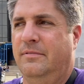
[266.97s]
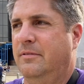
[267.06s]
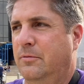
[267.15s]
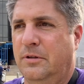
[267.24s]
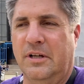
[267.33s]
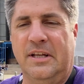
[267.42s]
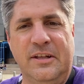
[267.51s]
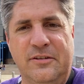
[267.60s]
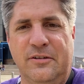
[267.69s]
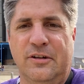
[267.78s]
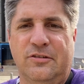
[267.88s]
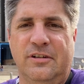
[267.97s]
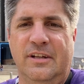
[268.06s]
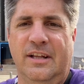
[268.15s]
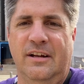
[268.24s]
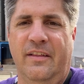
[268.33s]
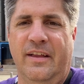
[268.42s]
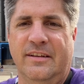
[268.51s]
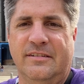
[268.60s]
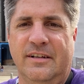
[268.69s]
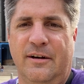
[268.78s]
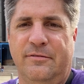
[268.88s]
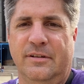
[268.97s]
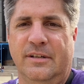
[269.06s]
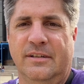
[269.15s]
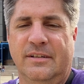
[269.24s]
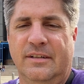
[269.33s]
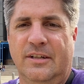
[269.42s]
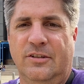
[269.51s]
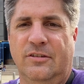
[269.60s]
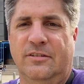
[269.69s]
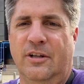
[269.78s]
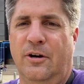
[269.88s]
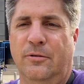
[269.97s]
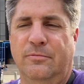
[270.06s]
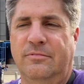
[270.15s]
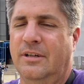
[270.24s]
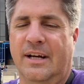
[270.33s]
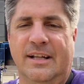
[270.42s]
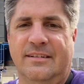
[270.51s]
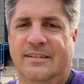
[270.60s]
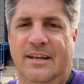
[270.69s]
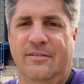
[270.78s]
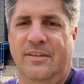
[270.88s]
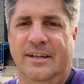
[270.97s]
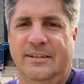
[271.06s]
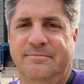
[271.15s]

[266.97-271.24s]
what your kids are interested in and all that stuff. And just know you're not going to see everything.